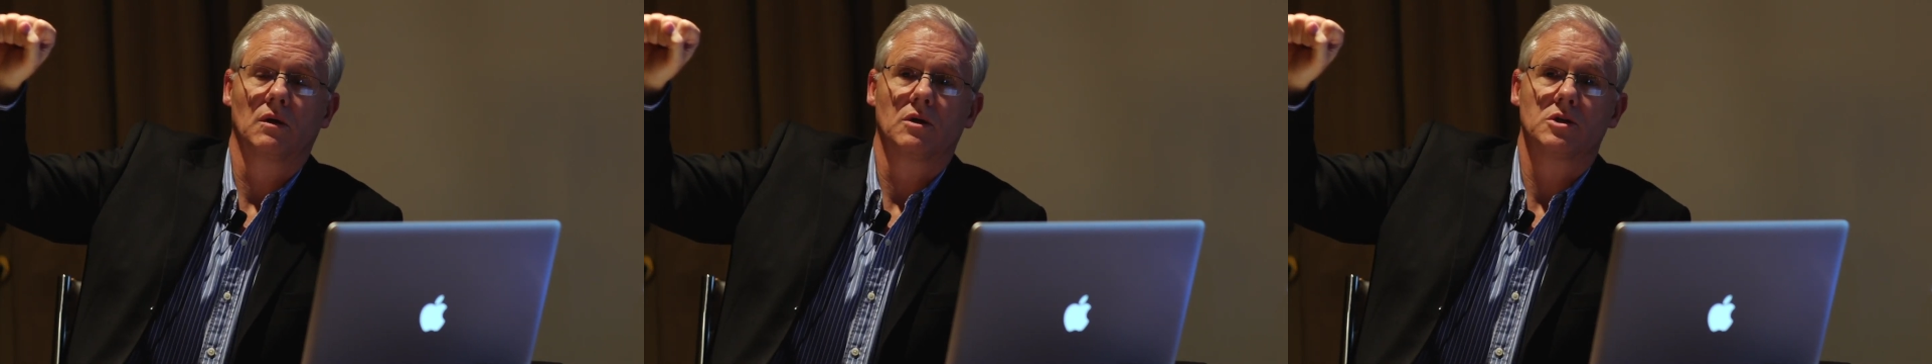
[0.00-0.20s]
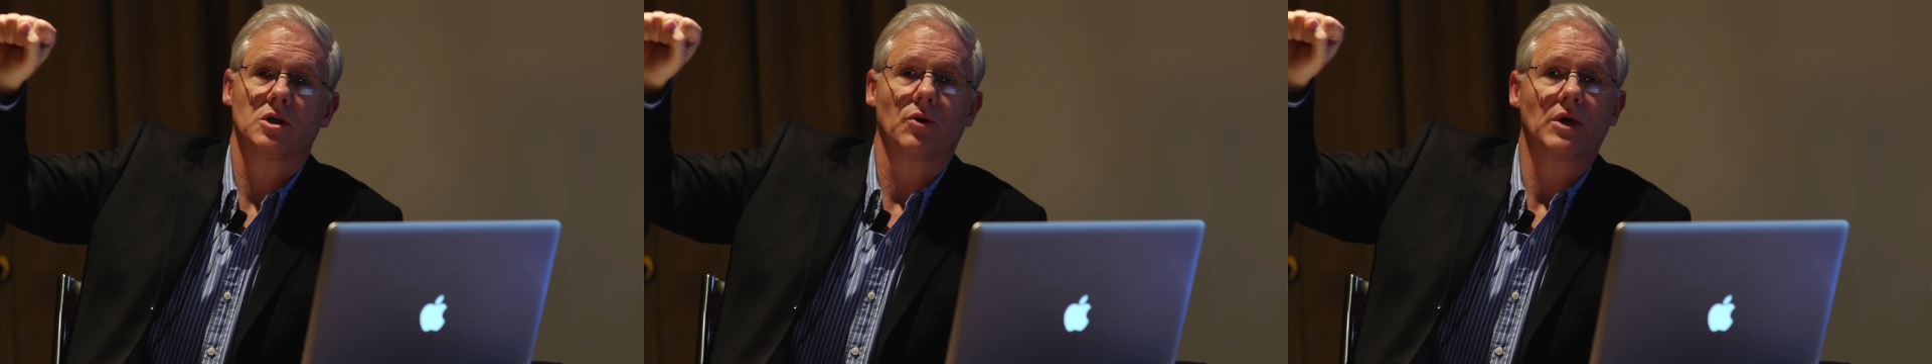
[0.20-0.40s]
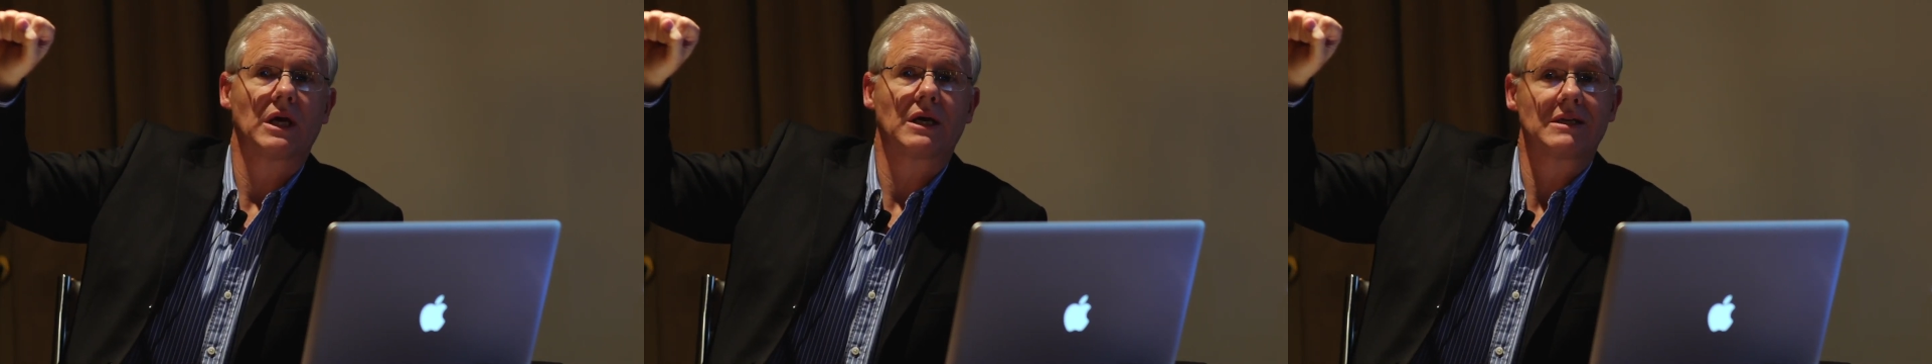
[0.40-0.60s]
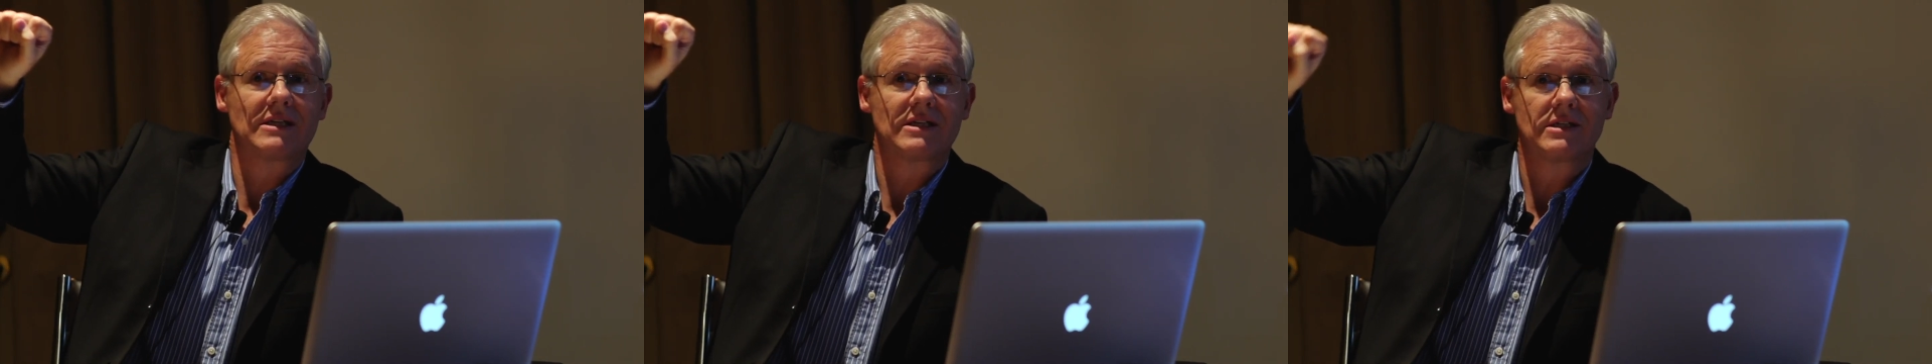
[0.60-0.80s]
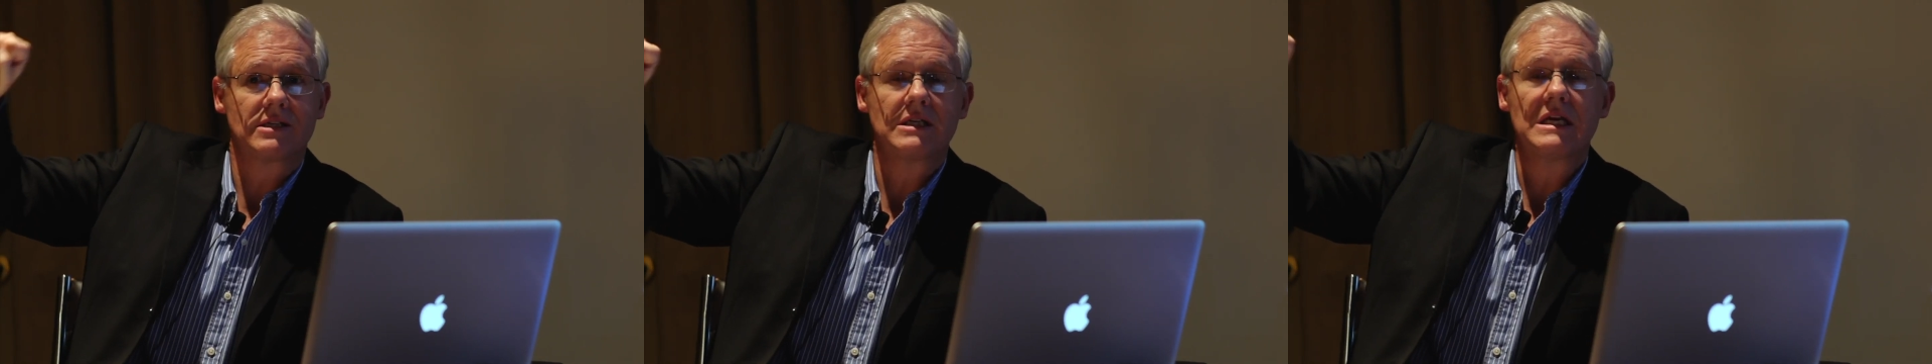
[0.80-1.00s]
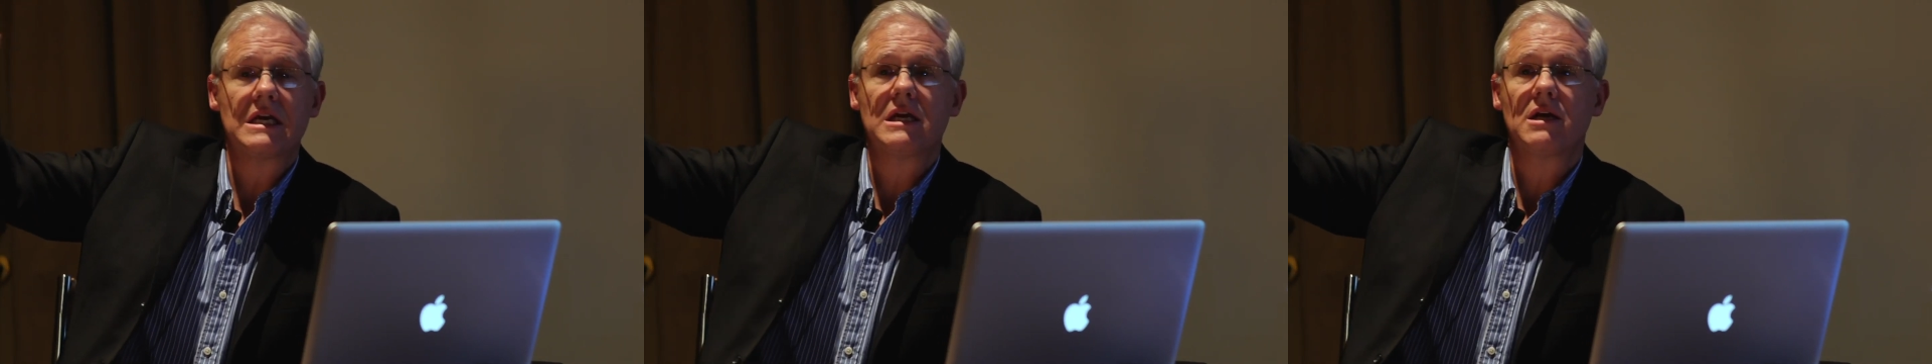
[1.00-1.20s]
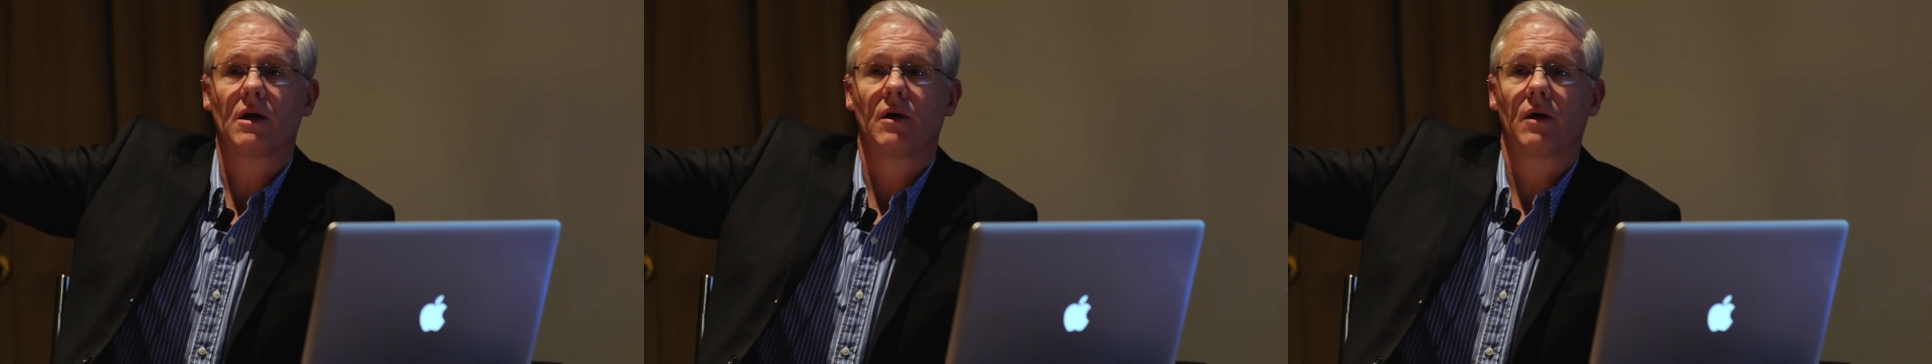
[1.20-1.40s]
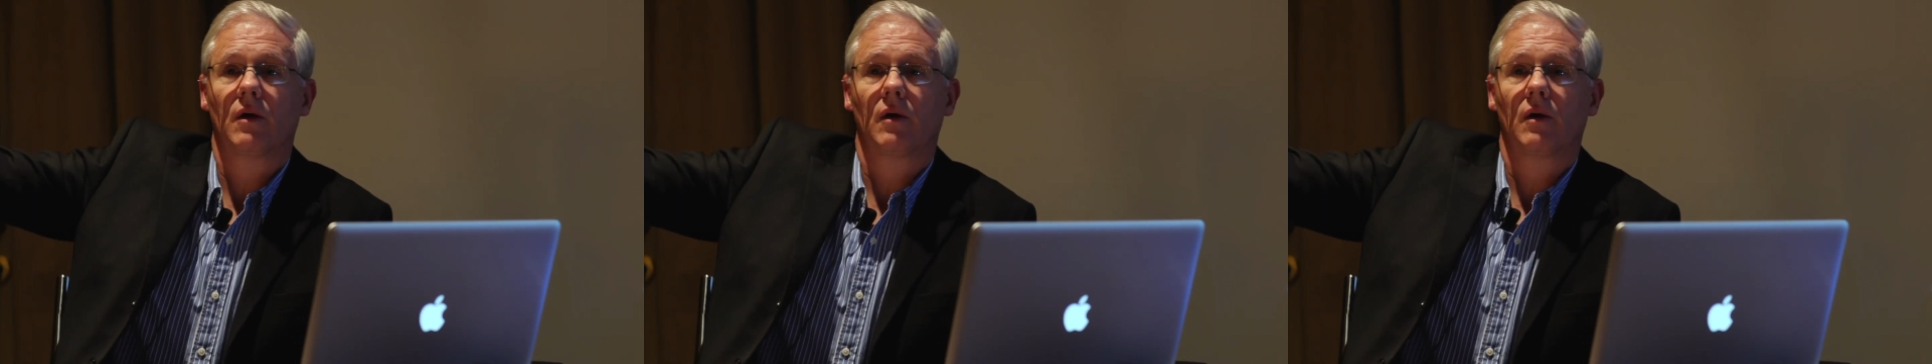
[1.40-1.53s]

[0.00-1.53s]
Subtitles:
so he can see